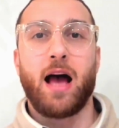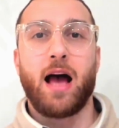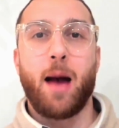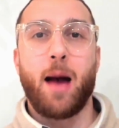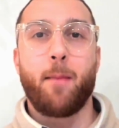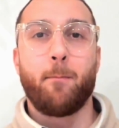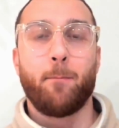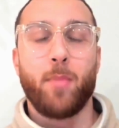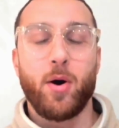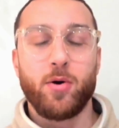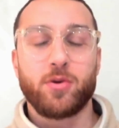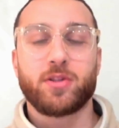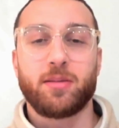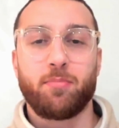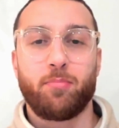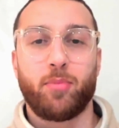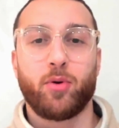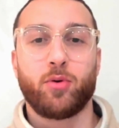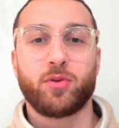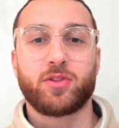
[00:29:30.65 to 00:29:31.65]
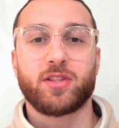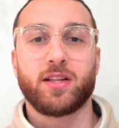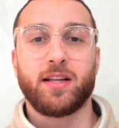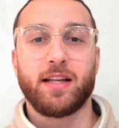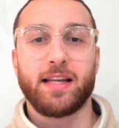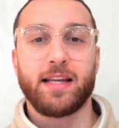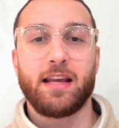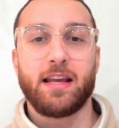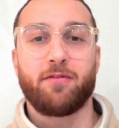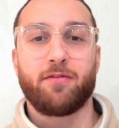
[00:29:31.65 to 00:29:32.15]
And most
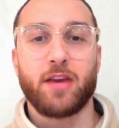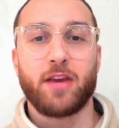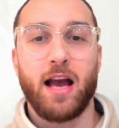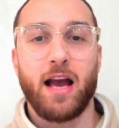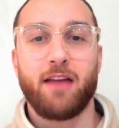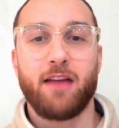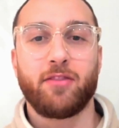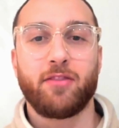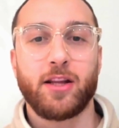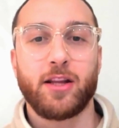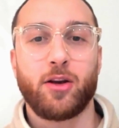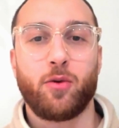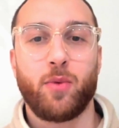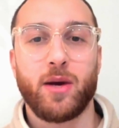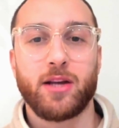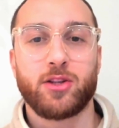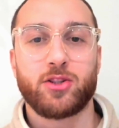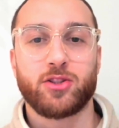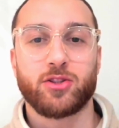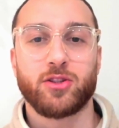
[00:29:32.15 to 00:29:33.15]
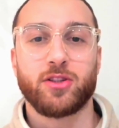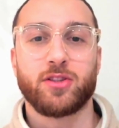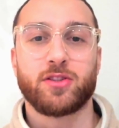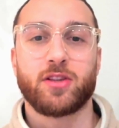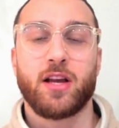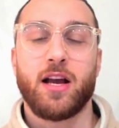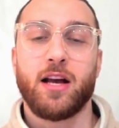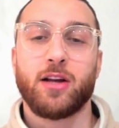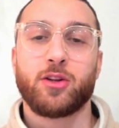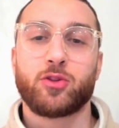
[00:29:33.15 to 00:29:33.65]
importantly, if you have any questions,
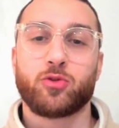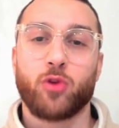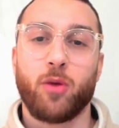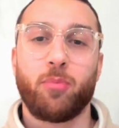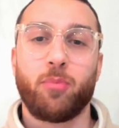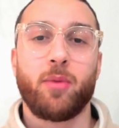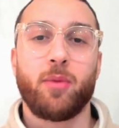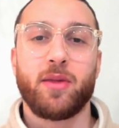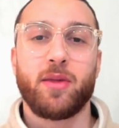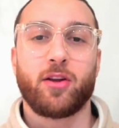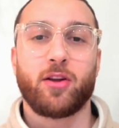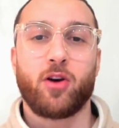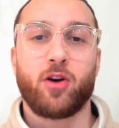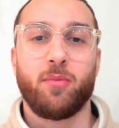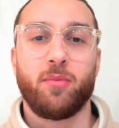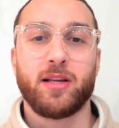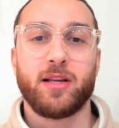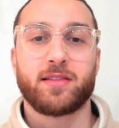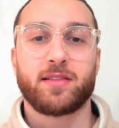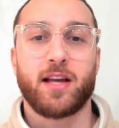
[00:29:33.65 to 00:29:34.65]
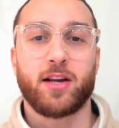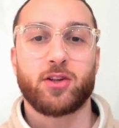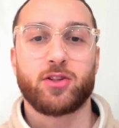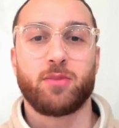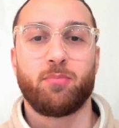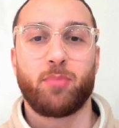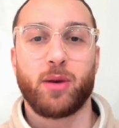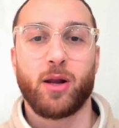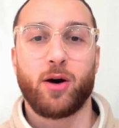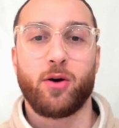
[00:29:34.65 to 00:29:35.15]
drop them in the comment
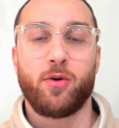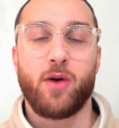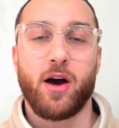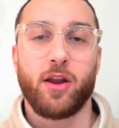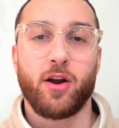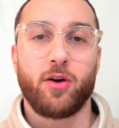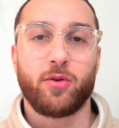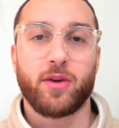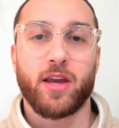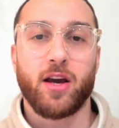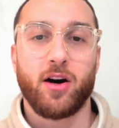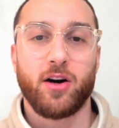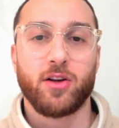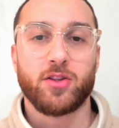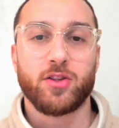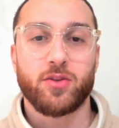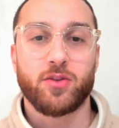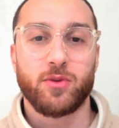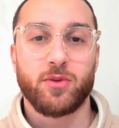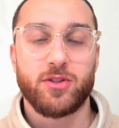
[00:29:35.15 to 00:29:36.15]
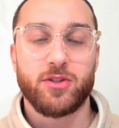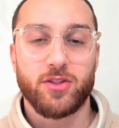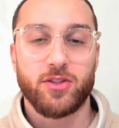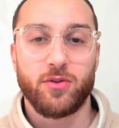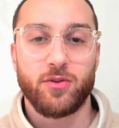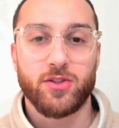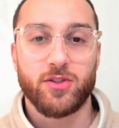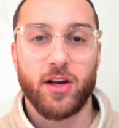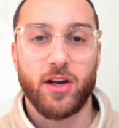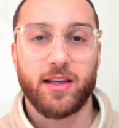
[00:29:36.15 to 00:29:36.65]
section below and I'll get answering as
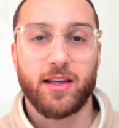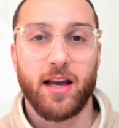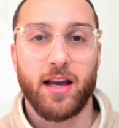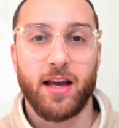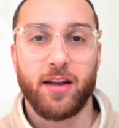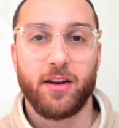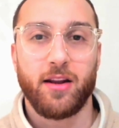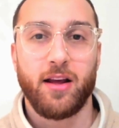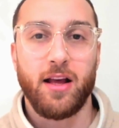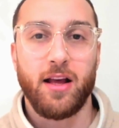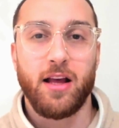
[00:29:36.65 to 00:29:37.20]
soon as I can.